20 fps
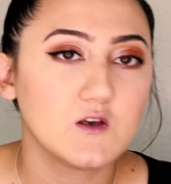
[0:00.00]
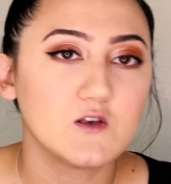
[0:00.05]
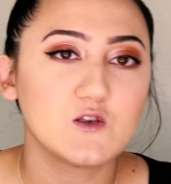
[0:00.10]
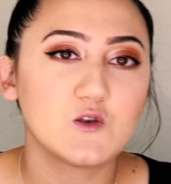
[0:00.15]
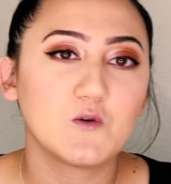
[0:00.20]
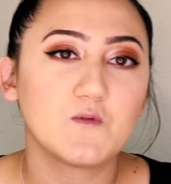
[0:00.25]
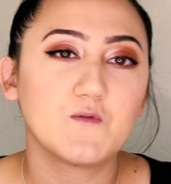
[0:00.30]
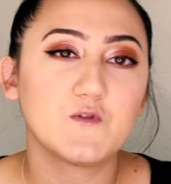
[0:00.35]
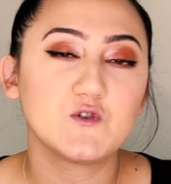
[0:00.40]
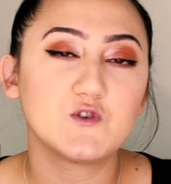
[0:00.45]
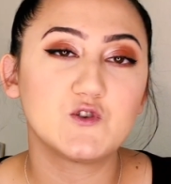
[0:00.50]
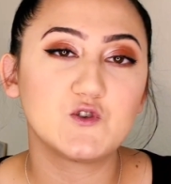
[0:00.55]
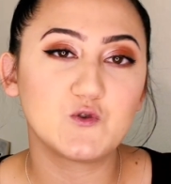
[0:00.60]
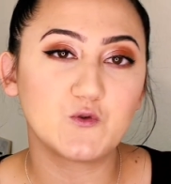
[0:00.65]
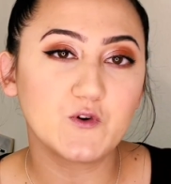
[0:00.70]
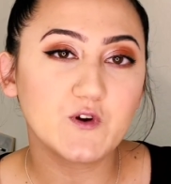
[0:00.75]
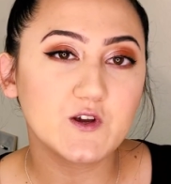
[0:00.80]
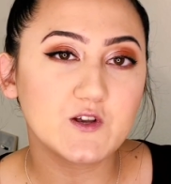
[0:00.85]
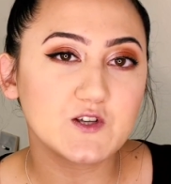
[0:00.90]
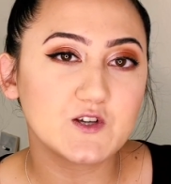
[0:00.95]
So for
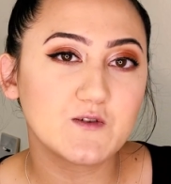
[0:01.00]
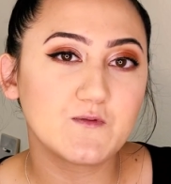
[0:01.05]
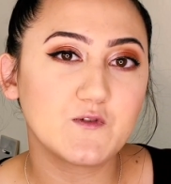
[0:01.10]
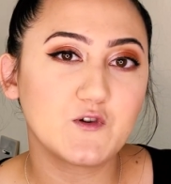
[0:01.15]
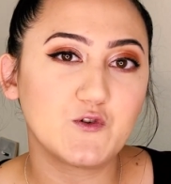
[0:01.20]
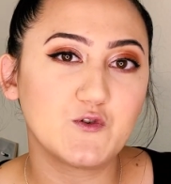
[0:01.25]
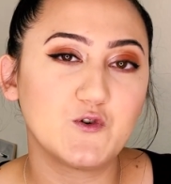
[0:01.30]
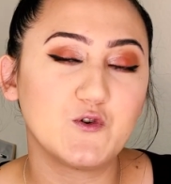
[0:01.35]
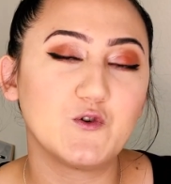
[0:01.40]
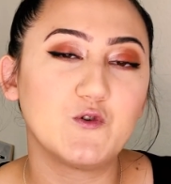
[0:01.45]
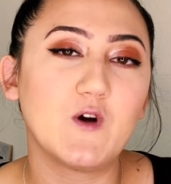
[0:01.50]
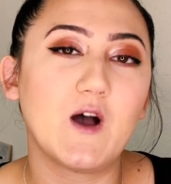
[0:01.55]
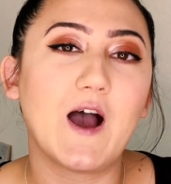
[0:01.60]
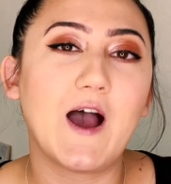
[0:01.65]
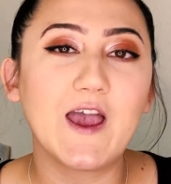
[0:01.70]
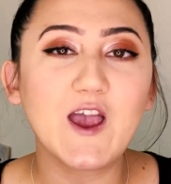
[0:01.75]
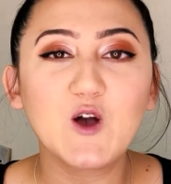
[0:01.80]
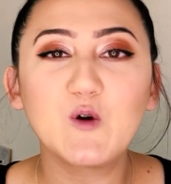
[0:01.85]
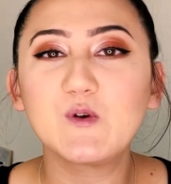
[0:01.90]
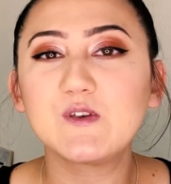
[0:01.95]
storage of glue,
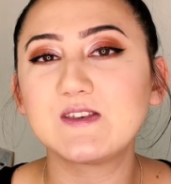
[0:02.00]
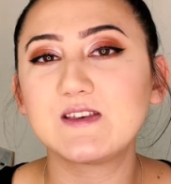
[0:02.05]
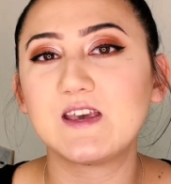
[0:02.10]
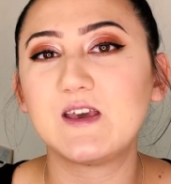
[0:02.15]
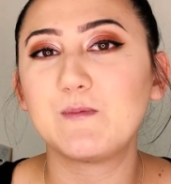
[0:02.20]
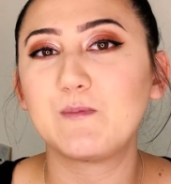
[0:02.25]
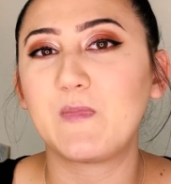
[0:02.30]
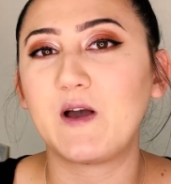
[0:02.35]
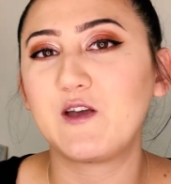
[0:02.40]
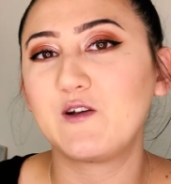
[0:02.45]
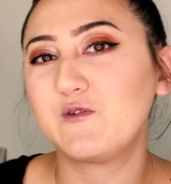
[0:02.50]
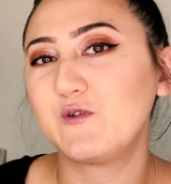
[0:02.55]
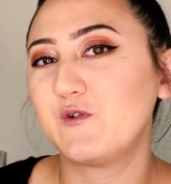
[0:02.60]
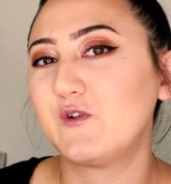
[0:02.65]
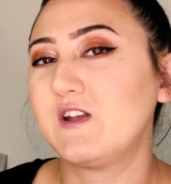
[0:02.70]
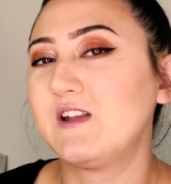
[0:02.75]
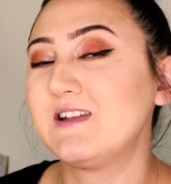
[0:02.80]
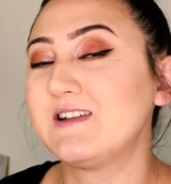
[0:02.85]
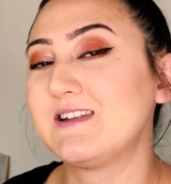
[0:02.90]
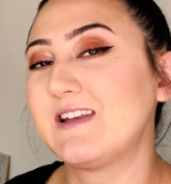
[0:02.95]
I always keep my glue
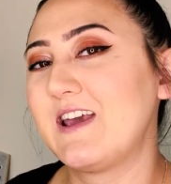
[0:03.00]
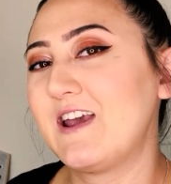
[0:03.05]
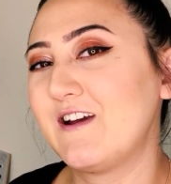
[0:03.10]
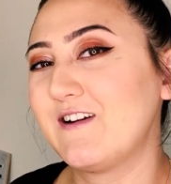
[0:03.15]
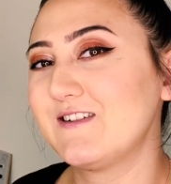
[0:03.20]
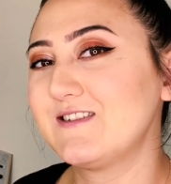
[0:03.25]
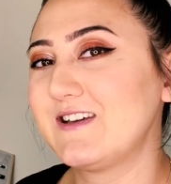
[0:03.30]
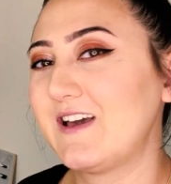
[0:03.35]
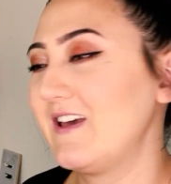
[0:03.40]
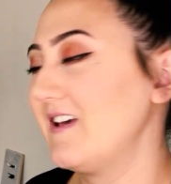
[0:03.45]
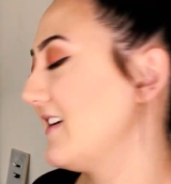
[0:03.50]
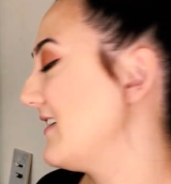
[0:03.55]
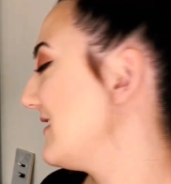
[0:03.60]
in an airtight